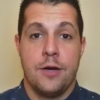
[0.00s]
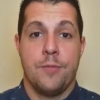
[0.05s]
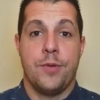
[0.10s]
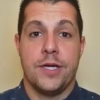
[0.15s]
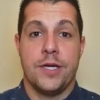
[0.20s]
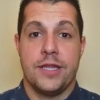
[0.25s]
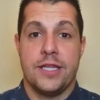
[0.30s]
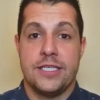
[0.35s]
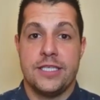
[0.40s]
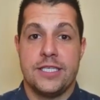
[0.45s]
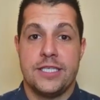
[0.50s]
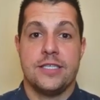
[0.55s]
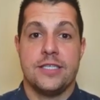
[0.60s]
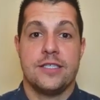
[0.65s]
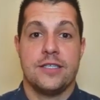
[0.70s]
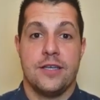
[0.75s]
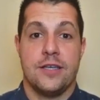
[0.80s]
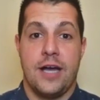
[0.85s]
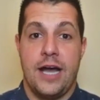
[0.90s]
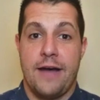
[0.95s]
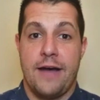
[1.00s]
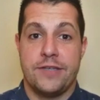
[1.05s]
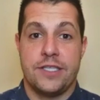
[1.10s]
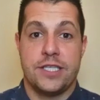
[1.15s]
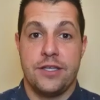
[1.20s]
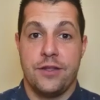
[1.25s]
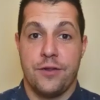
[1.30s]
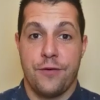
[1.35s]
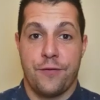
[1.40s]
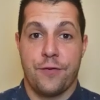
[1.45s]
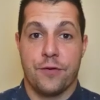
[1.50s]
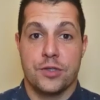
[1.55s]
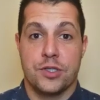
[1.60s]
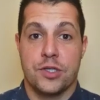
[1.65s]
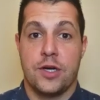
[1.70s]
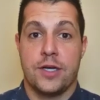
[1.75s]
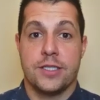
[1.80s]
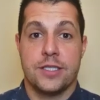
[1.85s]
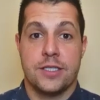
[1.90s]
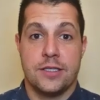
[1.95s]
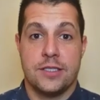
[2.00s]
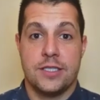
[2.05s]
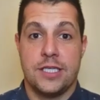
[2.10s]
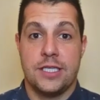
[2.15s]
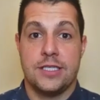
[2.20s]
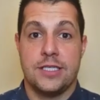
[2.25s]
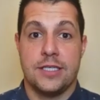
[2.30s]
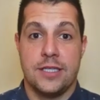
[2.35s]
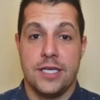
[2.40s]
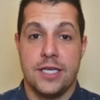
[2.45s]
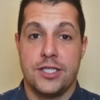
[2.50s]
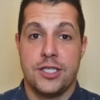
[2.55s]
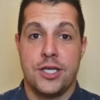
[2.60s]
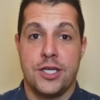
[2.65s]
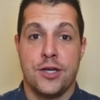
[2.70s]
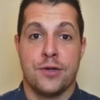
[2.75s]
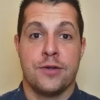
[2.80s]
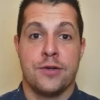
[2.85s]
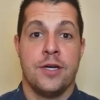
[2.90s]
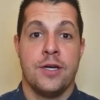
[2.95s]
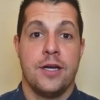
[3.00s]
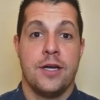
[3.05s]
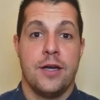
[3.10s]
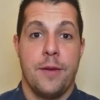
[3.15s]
but this is obviously their first loss of the season this year.